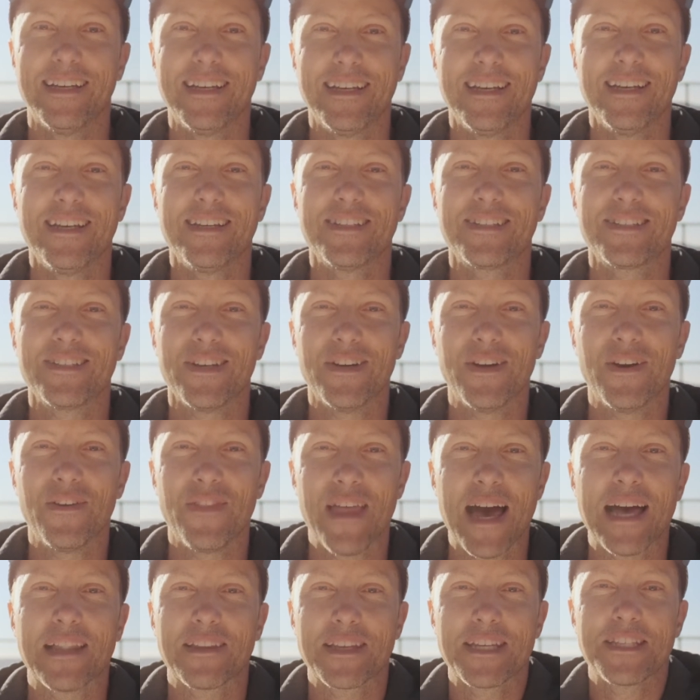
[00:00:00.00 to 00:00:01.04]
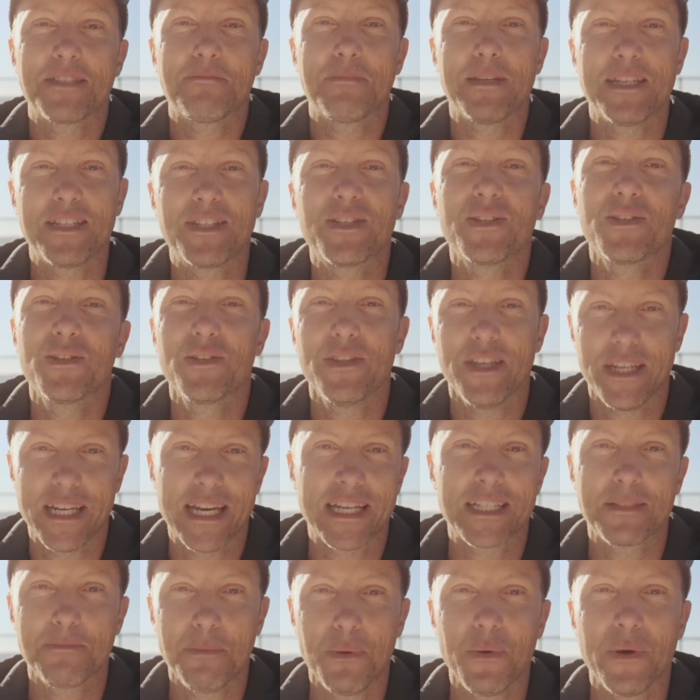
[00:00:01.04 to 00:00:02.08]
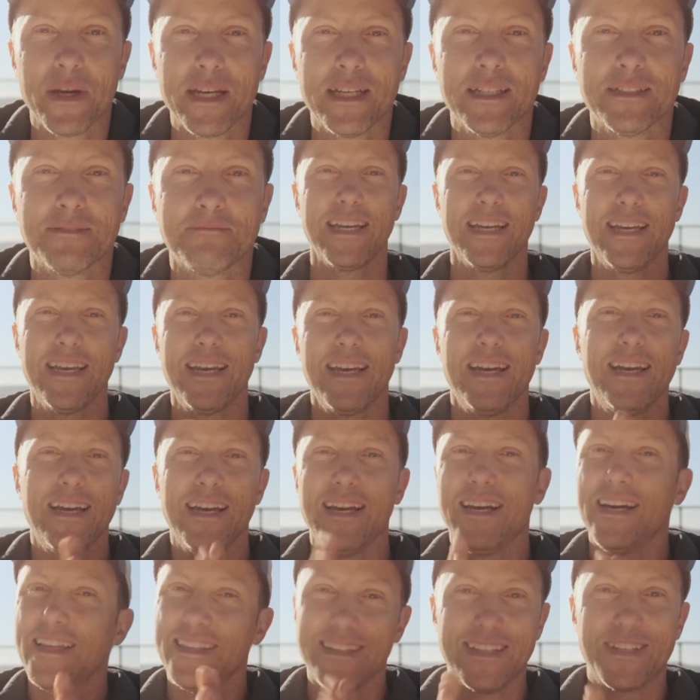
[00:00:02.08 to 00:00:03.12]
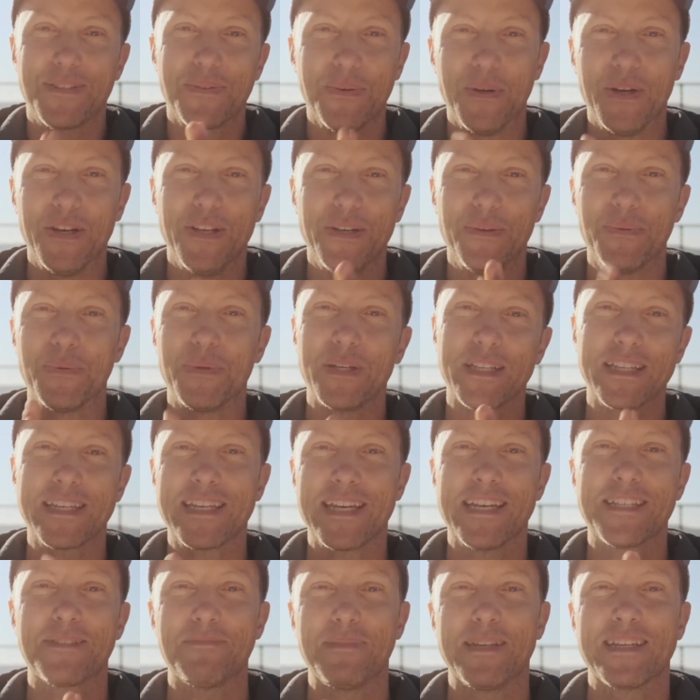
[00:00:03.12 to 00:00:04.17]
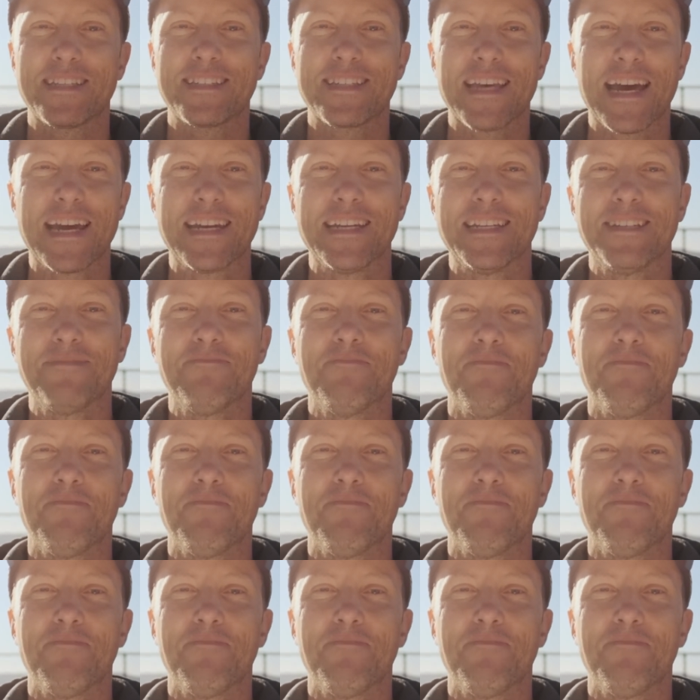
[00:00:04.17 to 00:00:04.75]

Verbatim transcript: So that leads me to the next point. This one really gets me excited.